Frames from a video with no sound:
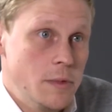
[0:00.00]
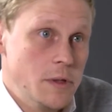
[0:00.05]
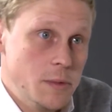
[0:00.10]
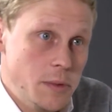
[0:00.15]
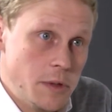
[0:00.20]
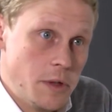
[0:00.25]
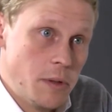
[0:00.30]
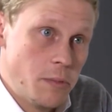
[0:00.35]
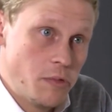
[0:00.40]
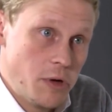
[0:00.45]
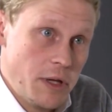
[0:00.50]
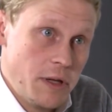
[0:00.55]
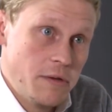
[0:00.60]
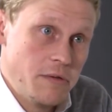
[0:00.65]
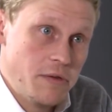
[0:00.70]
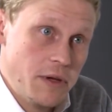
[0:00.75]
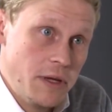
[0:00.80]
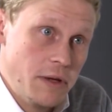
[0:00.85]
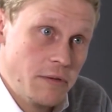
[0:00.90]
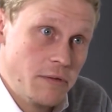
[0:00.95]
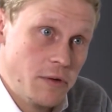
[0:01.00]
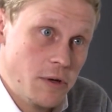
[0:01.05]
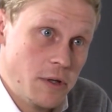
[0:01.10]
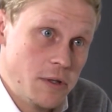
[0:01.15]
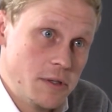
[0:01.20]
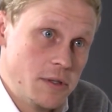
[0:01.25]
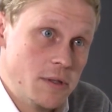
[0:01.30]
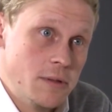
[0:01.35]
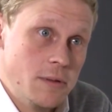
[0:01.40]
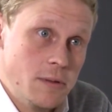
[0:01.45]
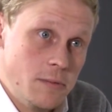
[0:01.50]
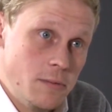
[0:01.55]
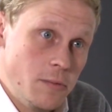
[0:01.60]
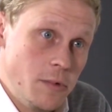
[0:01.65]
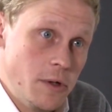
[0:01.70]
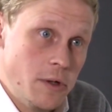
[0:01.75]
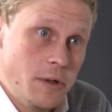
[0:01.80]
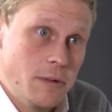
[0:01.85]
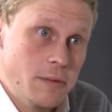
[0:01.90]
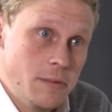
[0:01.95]
Before the testing begins,
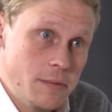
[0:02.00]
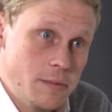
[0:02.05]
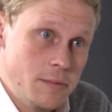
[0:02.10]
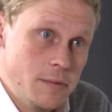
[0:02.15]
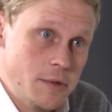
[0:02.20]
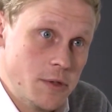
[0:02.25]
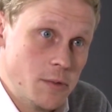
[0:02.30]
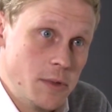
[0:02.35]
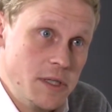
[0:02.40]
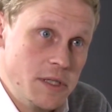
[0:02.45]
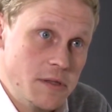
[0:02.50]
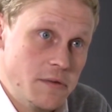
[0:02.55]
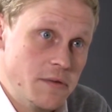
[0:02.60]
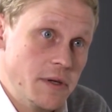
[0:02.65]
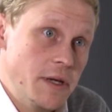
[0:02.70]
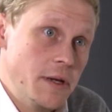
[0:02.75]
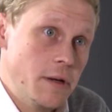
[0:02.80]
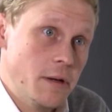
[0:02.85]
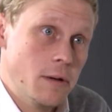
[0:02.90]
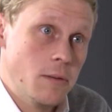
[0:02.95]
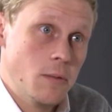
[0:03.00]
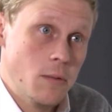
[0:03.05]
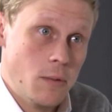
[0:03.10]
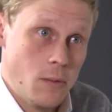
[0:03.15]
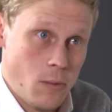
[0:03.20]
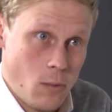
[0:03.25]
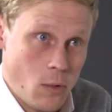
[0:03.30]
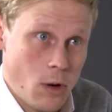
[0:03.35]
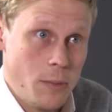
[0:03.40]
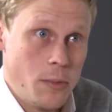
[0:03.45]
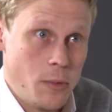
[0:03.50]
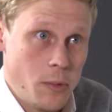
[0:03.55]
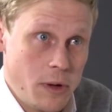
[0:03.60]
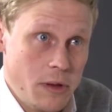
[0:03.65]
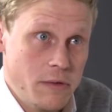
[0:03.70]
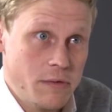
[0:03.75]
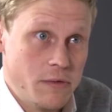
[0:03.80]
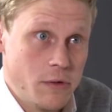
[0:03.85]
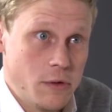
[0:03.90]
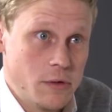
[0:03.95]
explain the procedure clearly to the patient
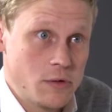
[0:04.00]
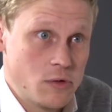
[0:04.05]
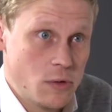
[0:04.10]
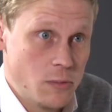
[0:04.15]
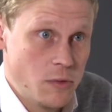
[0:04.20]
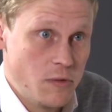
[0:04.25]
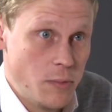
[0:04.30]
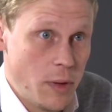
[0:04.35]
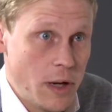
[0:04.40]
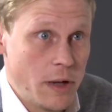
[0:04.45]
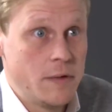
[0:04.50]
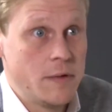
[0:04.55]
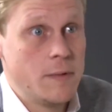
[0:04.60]
and ensure you have obtained